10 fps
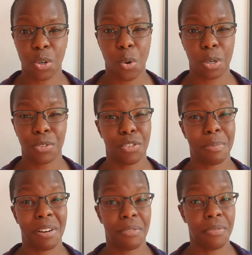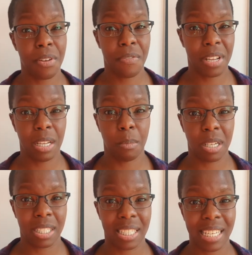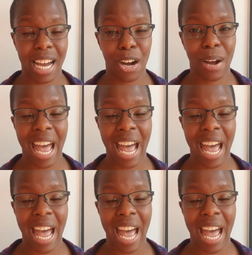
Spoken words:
course for about 15 months now,